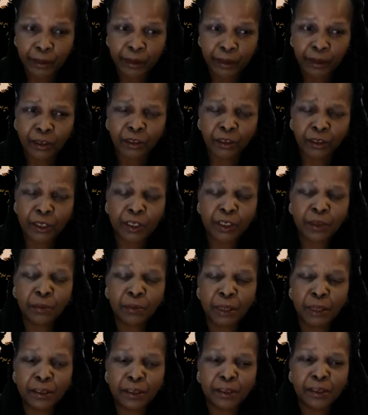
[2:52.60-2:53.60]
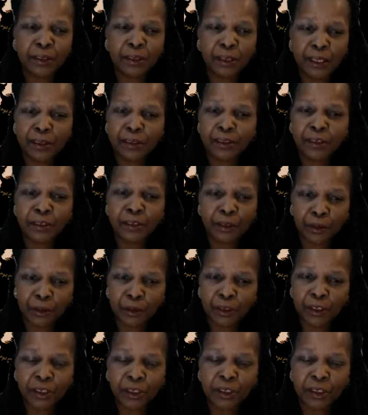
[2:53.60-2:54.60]
Just imagine that,
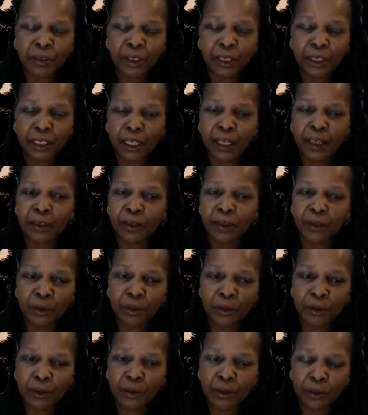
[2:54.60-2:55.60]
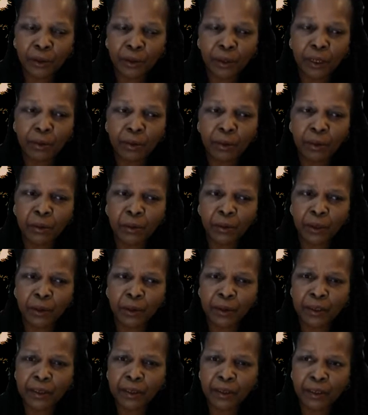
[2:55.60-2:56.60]
children can go to school. I remember when I
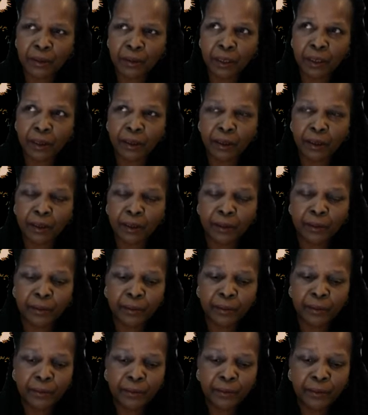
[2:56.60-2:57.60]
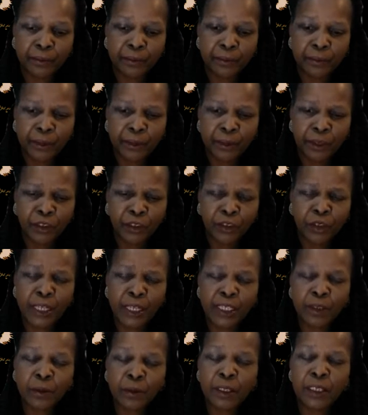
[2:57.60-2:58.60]
was in Jamaica,
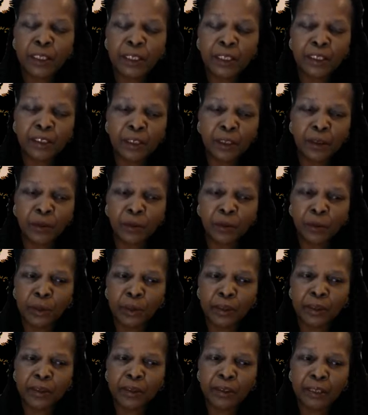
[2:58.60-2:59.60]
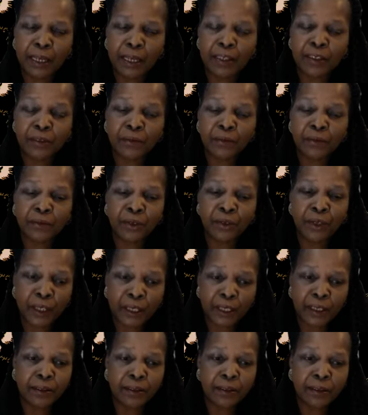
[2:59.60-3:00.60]
transportation wasn't as
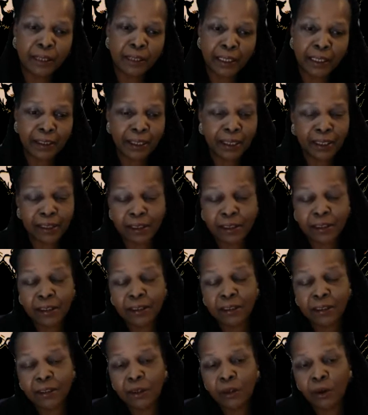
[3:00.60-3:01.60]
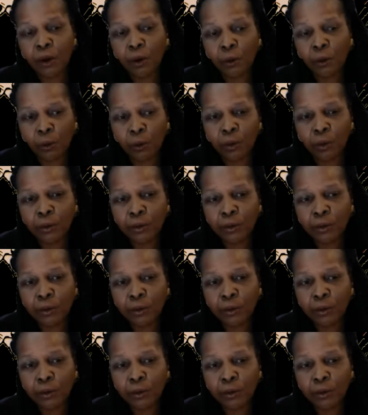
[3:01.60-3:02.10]
frequent as it is now.